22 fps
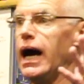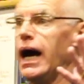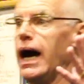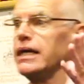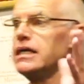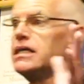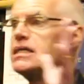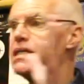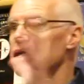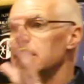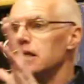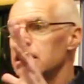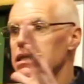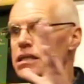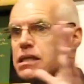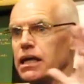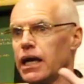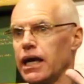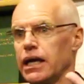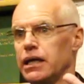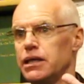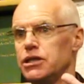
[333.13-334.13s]
And he's in this
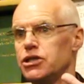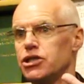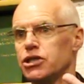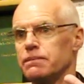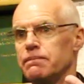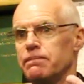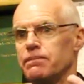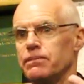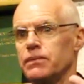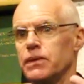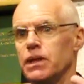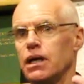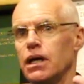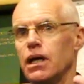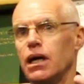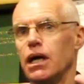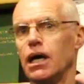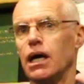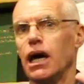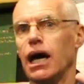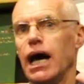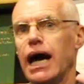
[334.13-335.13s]
cage,
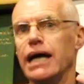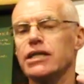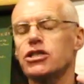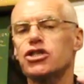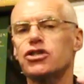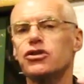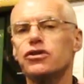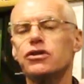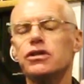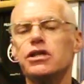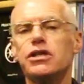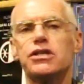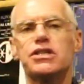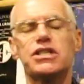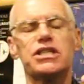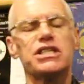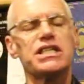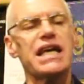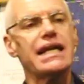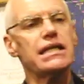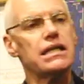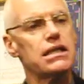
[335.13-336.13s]
and suddenly there's
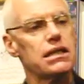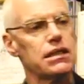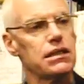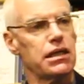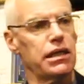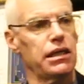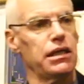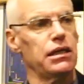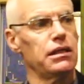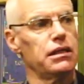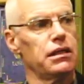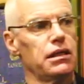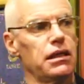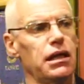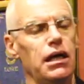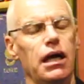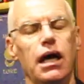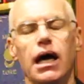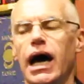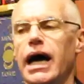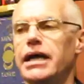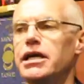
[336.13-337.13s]
this entity,
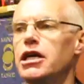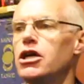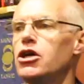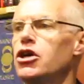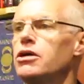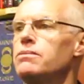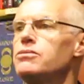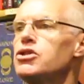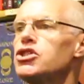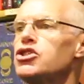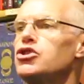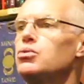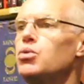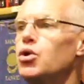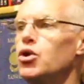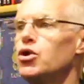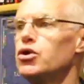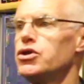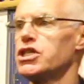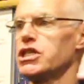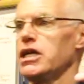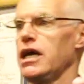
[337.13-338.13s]
and it comes
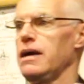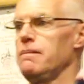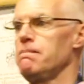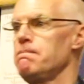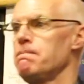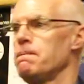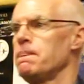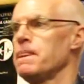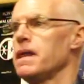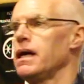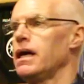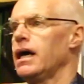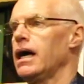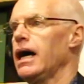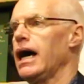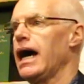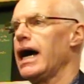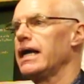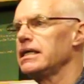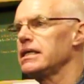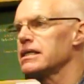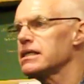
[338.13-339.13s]
towards him,
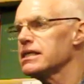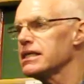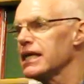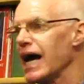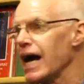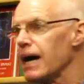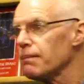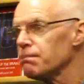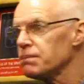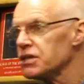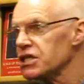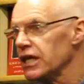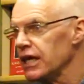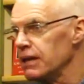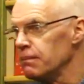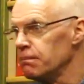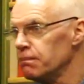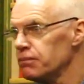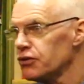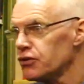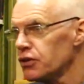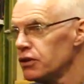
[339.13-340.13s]
and it taps
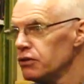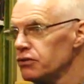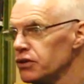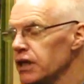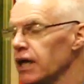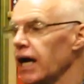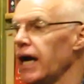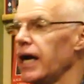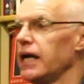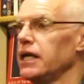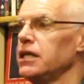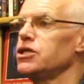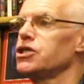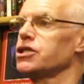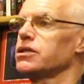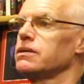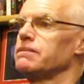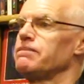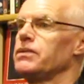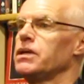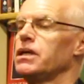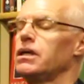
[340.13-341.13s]
him through the cage
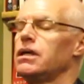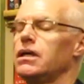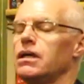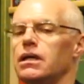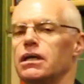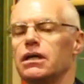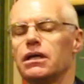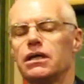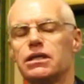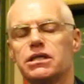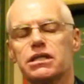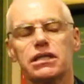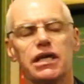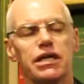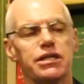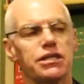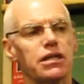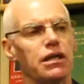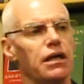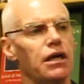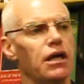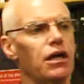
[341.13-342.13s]
and
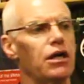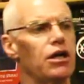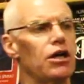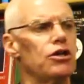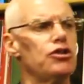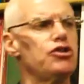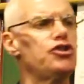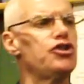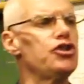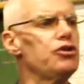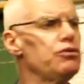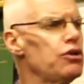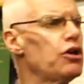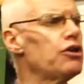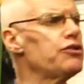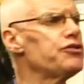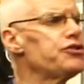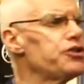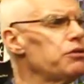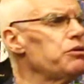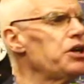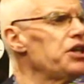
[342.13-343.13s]
says, Do
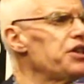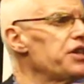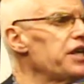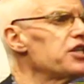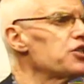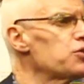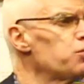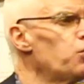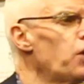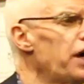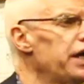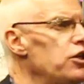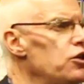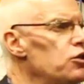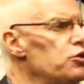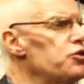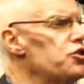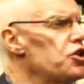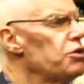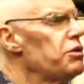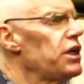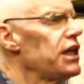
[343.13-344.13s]
not do it this way,
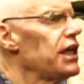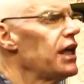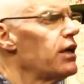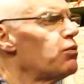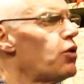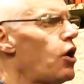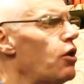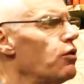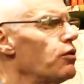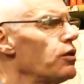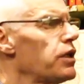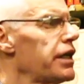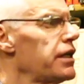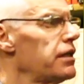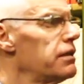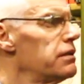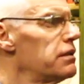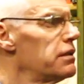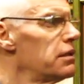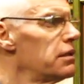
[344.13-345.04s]
you're doing it wrongly.